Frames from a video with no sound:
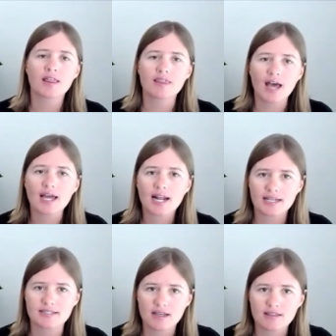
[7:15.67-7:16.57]
That
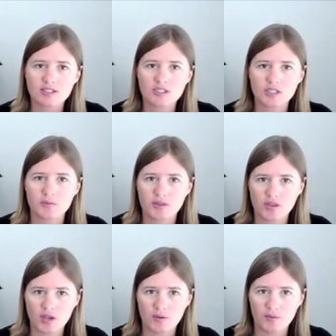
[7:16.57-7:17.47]
has nothing to do with
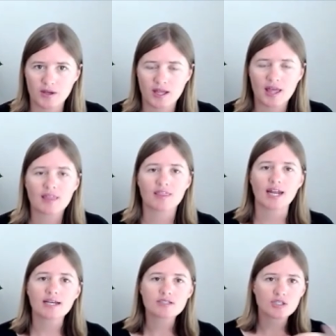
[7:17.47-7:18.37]
you. That
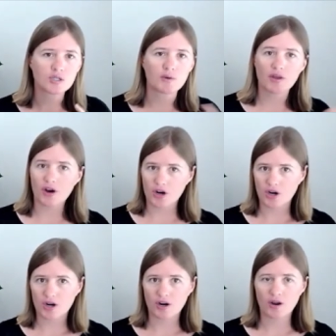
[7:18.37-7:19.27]
has to do with
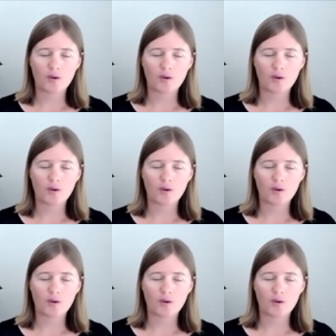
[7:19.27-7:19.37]
her